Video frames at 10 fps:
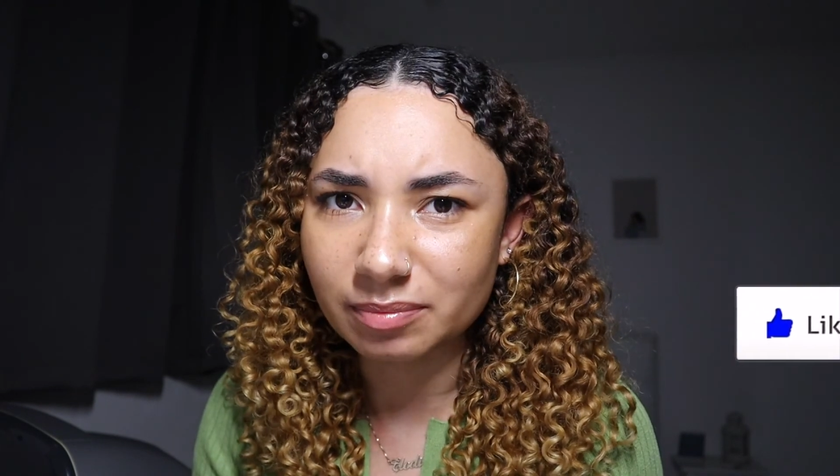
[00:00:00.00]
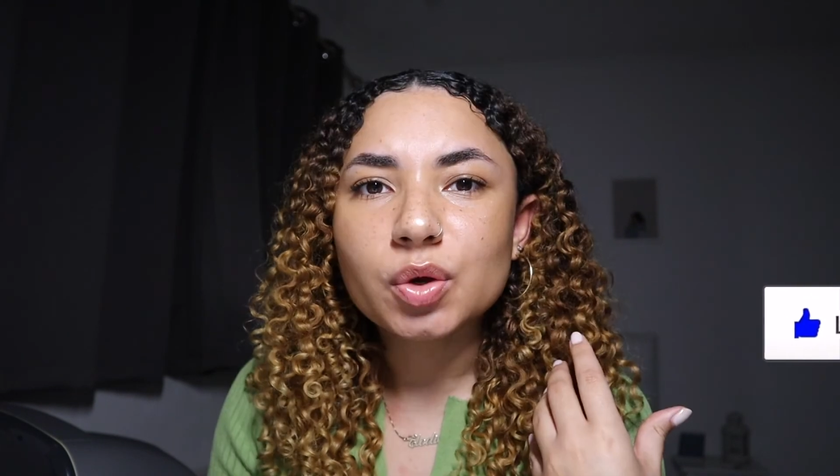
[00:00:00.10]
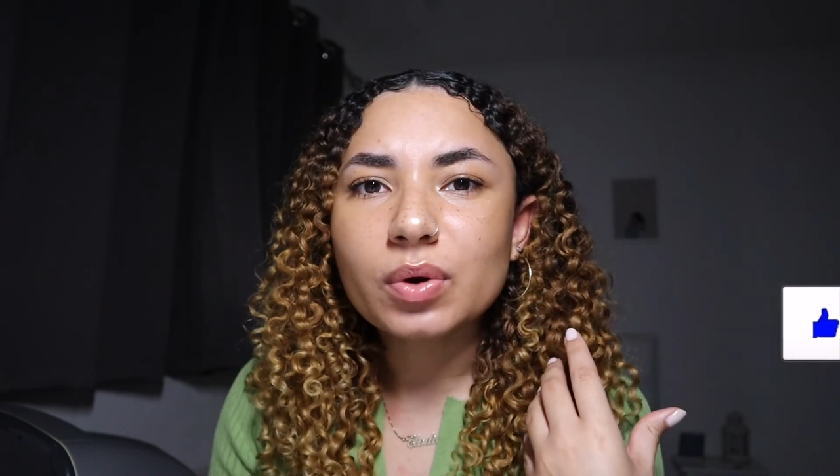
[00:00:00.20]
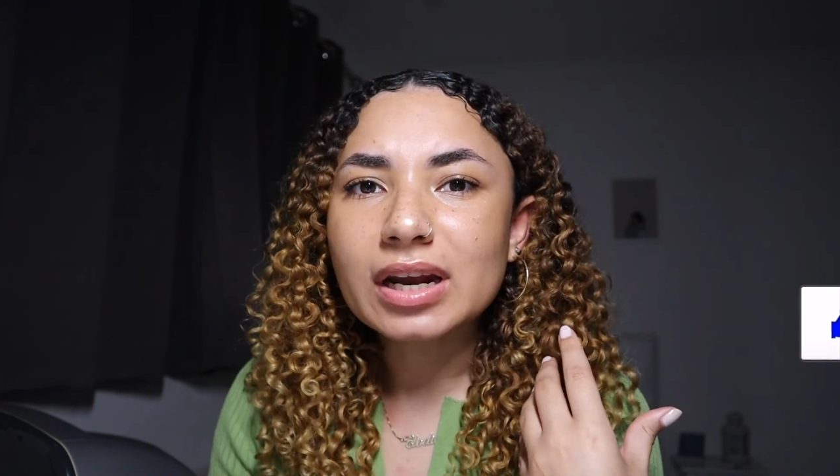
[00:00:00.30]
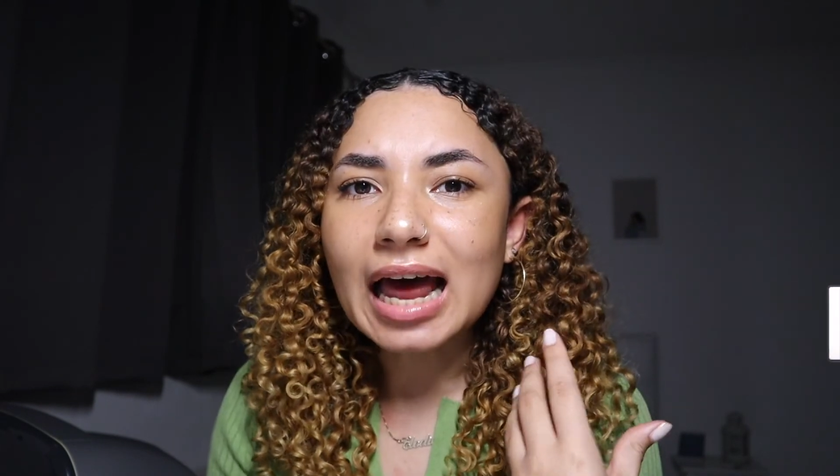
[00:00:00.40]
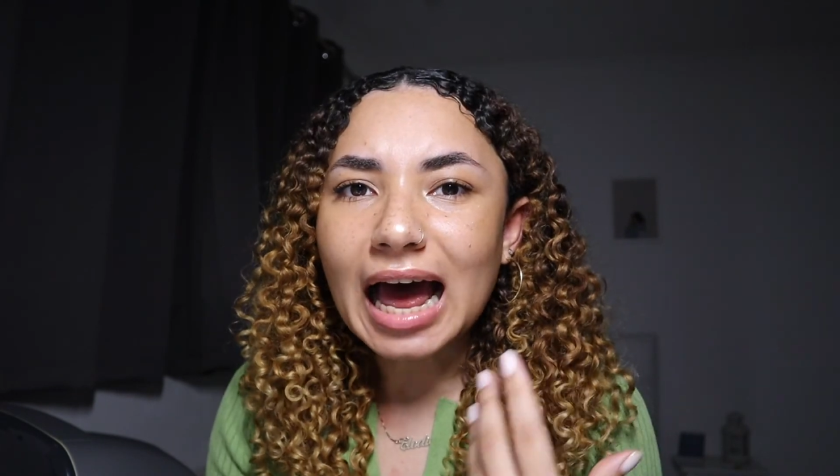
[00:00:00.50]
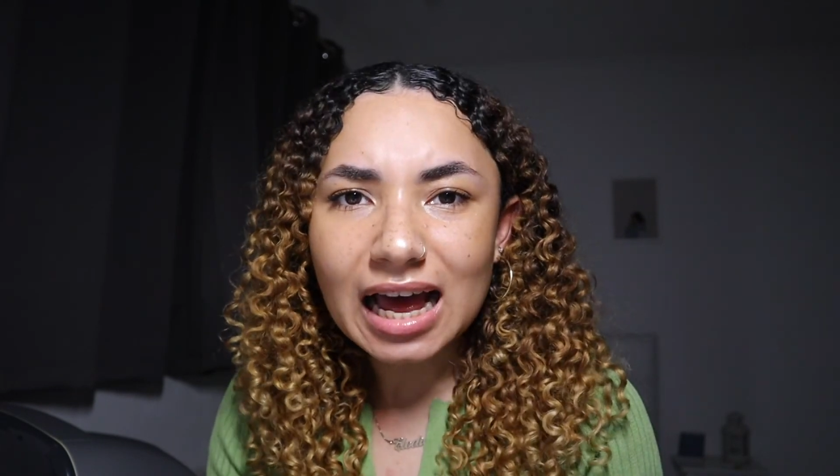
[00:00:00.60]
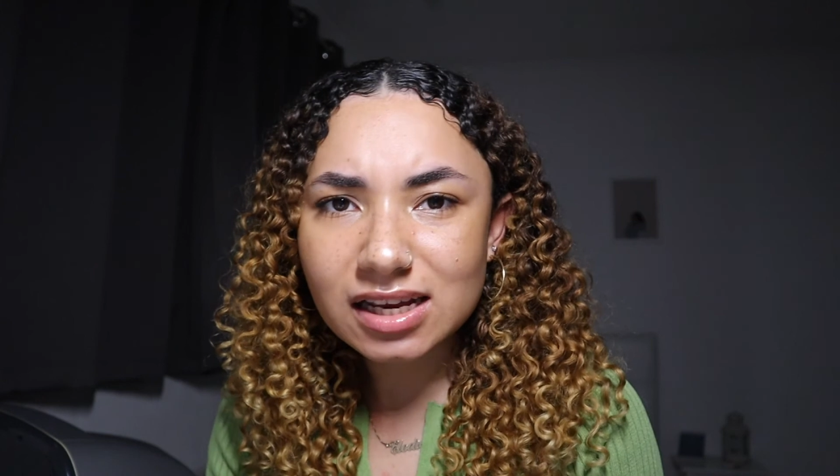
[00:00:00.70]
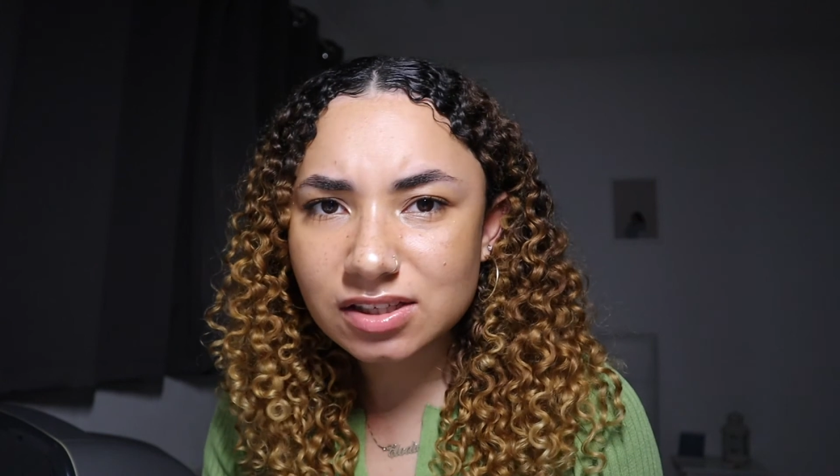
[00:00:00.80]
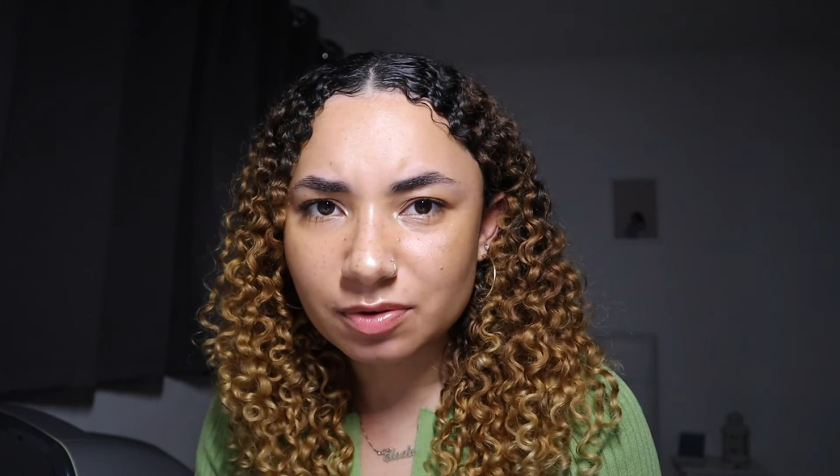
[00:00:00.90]
you can
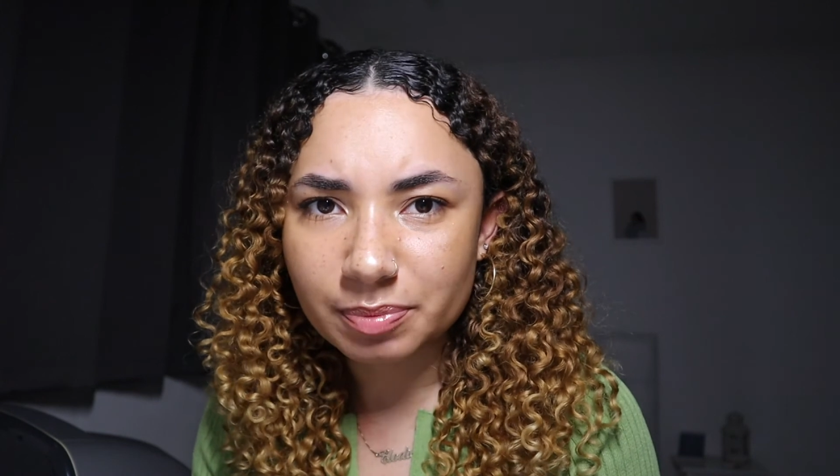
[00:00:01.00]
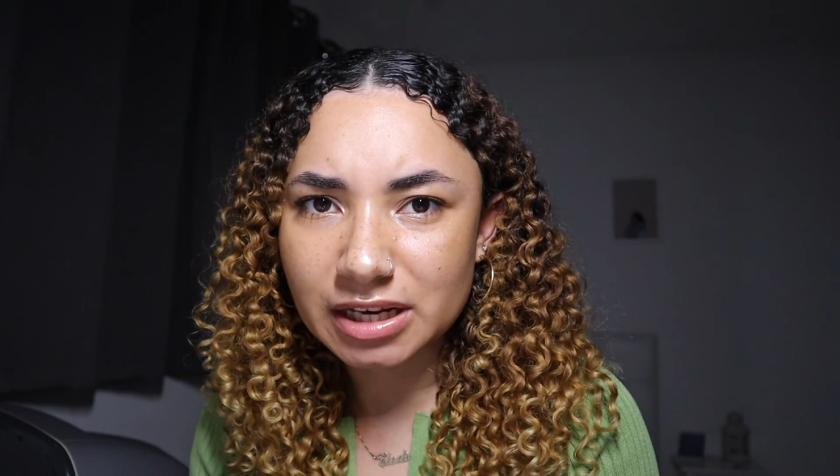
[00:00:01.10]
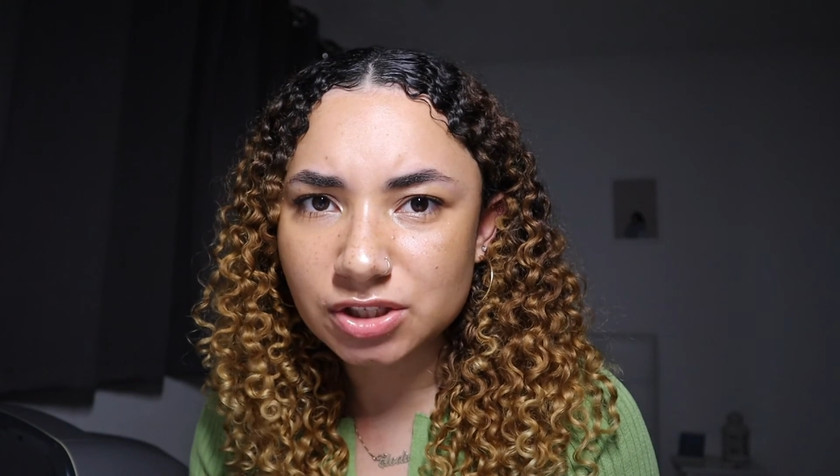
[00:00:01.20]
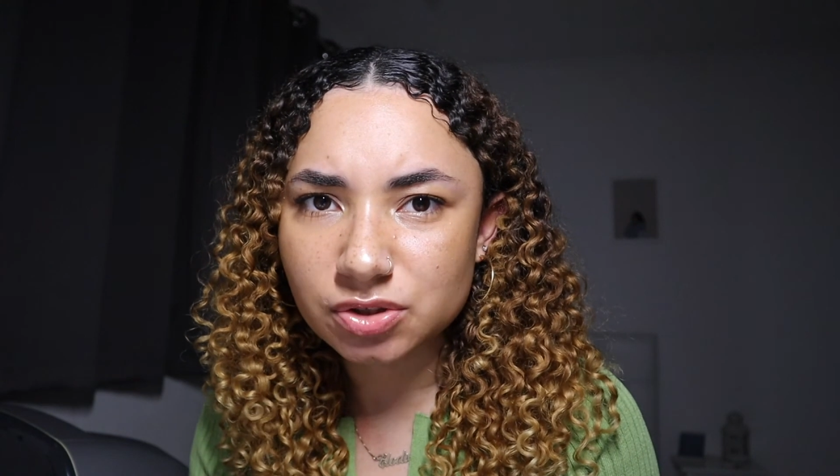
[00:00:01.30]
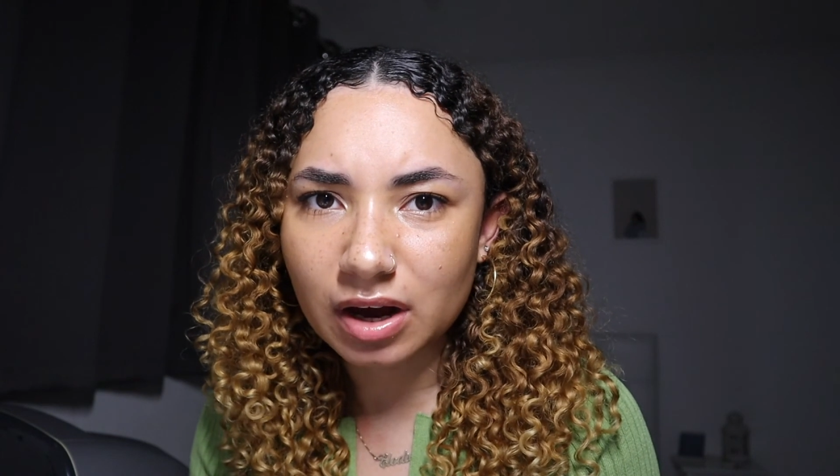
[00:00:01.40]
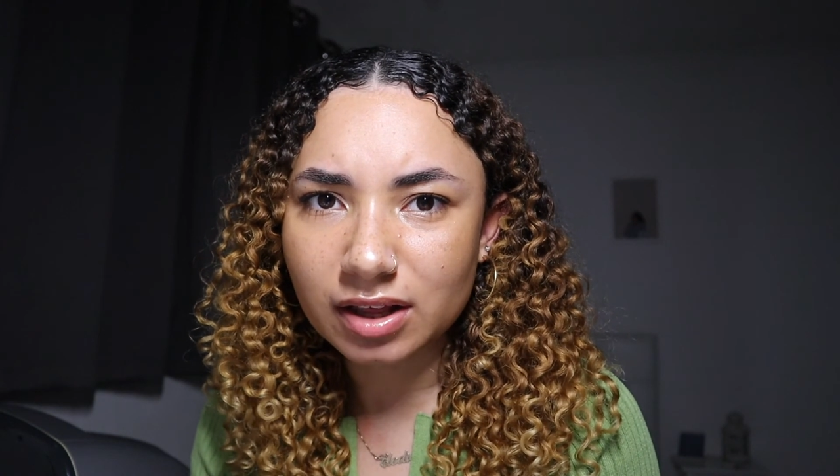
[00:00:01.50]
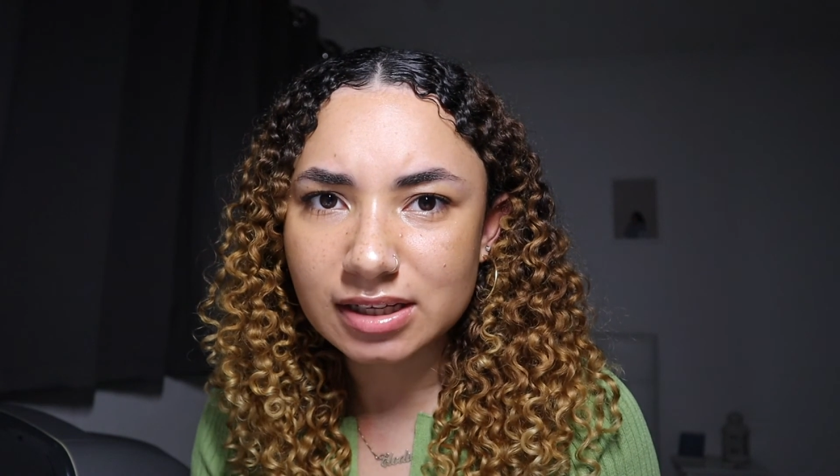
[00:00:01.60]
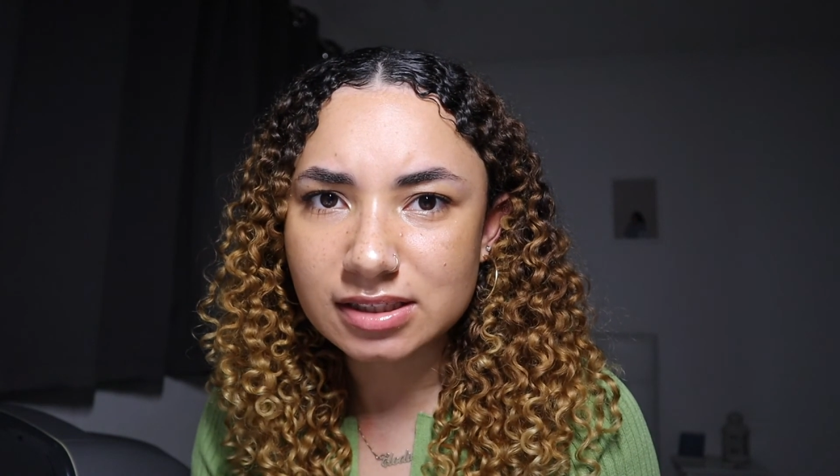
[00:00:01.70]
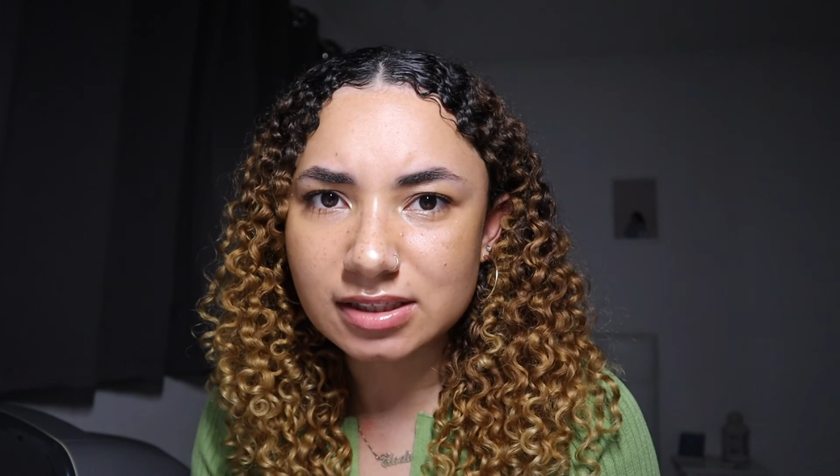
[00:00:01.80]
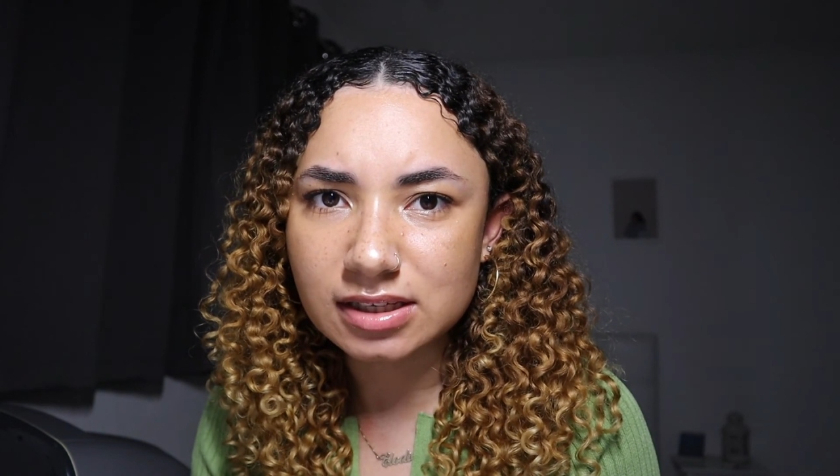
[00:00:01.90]
ask for peace throughout
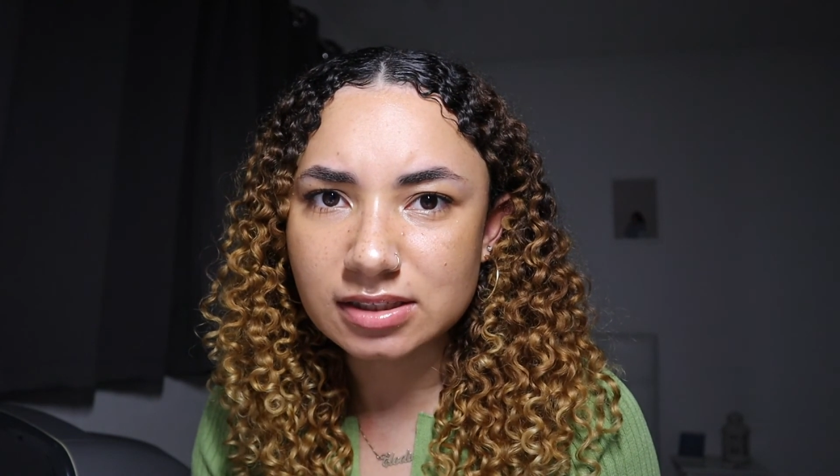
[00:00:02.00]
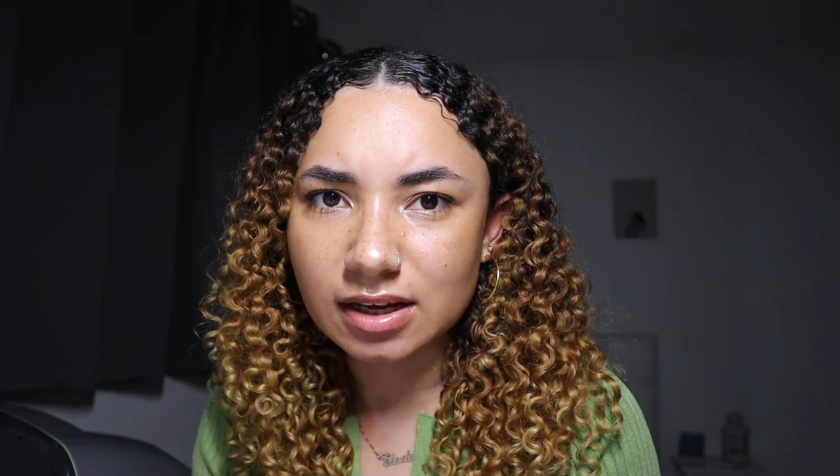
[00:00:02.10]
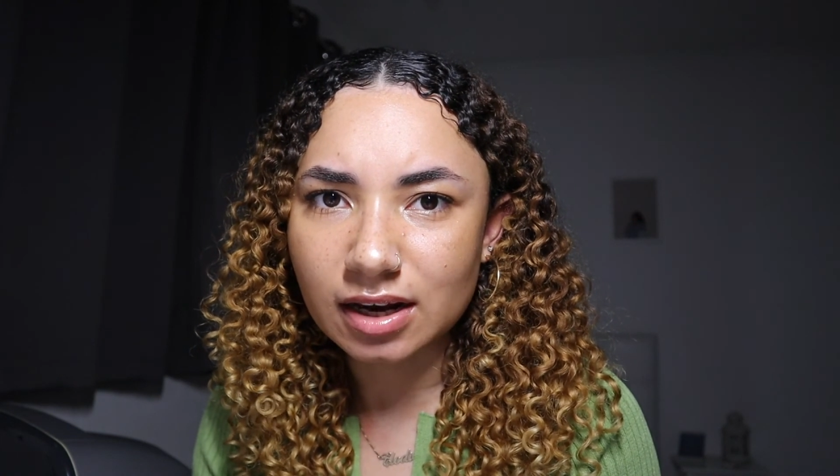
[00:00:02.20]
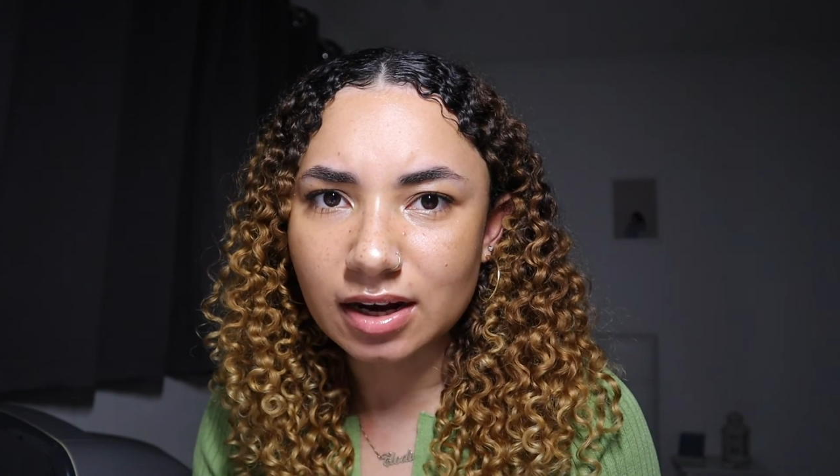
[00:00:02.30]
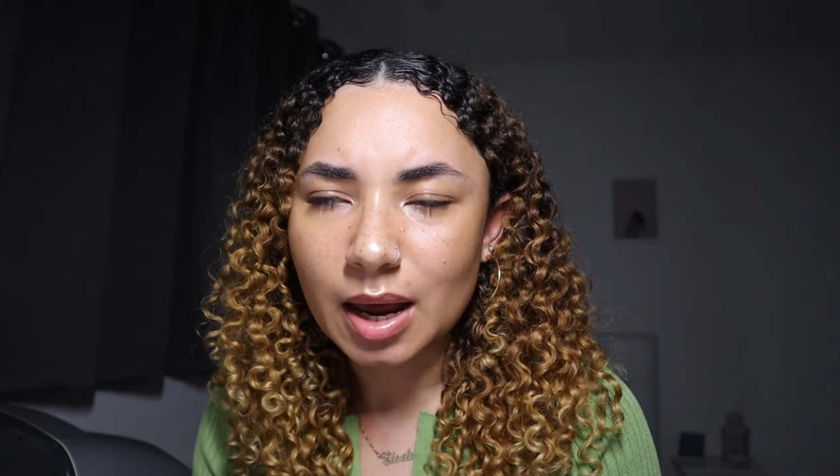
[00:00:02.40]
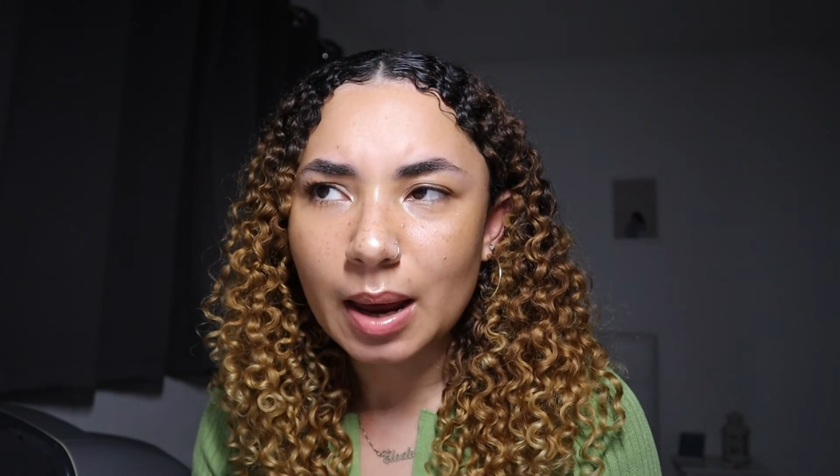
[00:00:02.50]
this season,